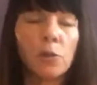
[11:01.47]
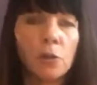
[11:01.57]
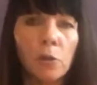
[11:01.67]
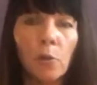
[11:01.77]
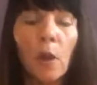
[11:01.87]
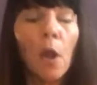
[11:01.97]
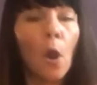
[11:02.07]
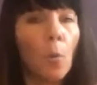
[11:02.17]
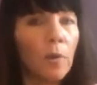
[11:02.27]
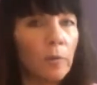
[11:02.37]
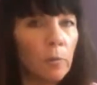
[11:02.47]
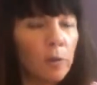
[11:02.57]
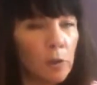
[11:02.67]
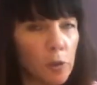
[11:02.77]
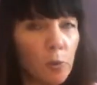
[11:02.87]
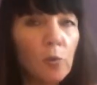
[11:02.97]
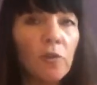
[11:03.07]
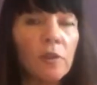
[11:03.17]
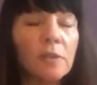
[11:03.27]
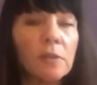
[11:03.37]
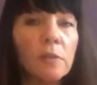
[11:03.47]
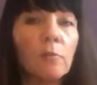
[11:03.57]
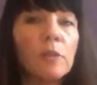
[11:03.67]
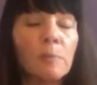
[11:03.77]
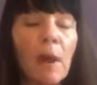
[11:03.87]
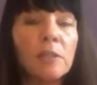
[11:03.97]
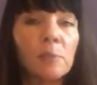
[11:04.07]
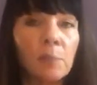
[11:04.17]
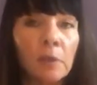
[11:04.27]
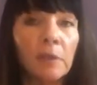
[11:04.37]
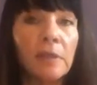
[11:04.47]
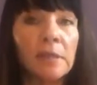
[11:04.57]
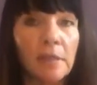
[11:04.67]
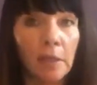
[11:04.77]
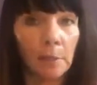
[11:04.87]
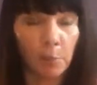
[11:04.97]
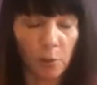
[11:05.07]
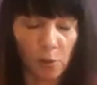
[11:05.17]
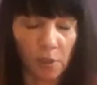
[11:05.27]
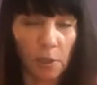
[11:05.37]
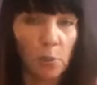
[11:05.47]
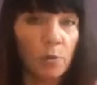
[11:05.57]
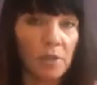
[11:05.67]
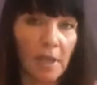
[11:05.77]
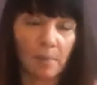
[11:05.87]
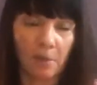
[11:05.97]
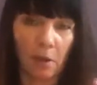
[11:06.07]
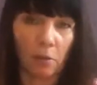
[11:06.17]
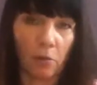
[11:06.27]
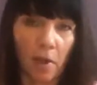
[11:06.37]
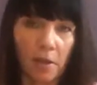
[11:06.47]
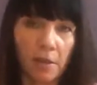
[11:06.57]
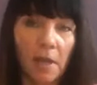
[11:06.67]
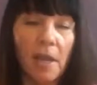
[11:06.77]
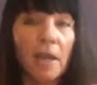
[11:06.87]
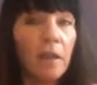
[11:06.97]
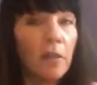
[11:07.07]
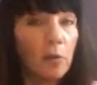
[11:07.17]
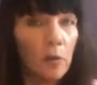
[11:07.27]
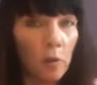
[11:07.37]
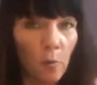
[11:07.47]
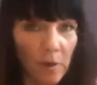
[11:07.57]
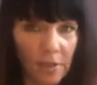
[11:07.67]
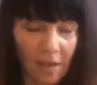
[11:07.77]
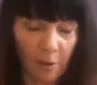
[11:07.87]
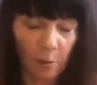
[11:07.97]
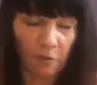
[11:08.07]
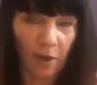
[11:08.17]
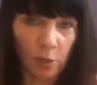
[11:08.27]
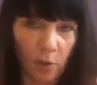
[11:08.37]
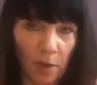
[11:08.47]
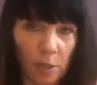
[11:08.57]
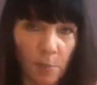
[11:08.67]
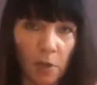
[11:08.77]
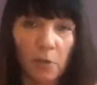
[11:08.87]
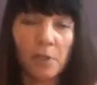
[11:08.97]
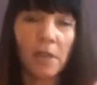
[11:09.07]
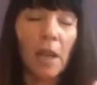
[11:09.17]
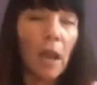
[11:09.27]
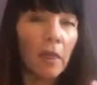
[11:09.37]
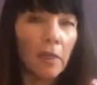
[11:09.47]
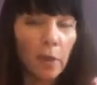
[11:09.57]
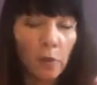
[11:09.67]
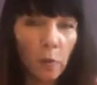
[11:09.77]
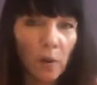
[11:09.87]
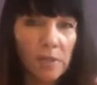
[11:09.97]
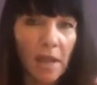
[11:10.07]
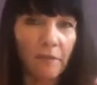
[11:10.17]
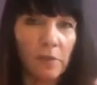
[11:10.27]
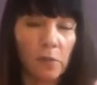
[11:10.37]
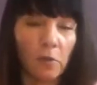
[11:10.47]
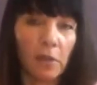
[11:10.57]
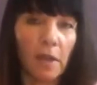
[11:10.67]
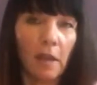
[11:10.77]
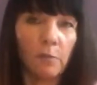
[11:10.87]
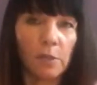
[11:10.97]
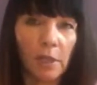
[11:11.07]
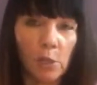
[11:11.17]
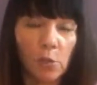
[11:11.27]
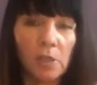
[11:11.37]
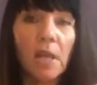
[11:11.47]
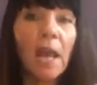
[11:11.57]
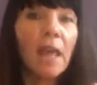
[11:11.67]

to do. When the, when the truth is, the responsibility is on the person who stepped out, correct? They're the ones that had to provide transparency. They're the ones that have to start the conversations.